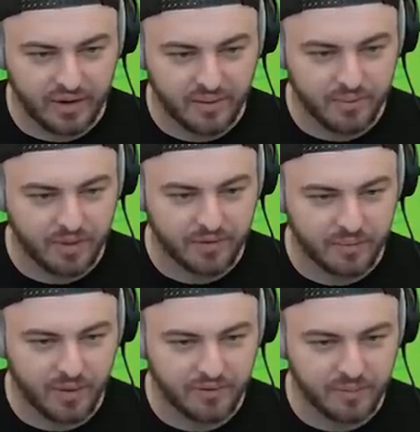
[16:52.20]
Okay,
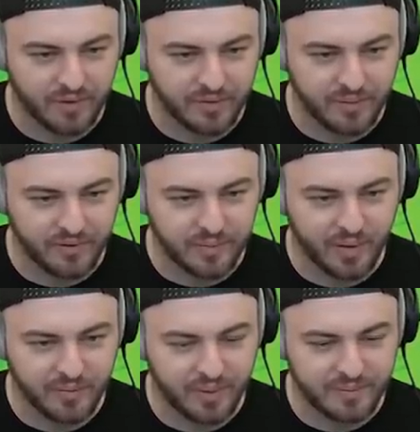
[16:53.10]
perfect, perfect, perfect, perfect,
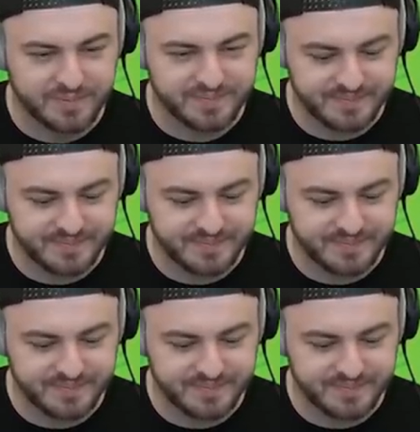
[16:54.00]
perfect, perfect.